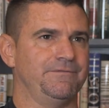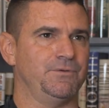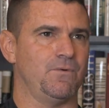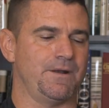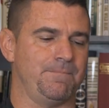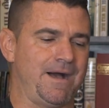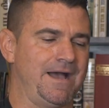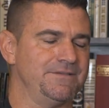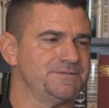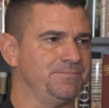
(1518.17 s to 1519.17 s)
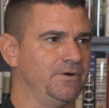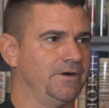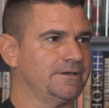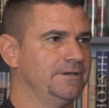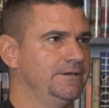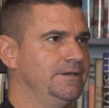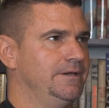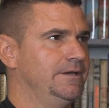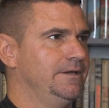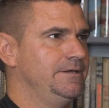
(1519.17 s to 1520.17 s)
If you want to buy this book,
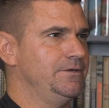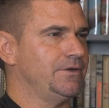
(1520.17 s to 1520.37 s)
you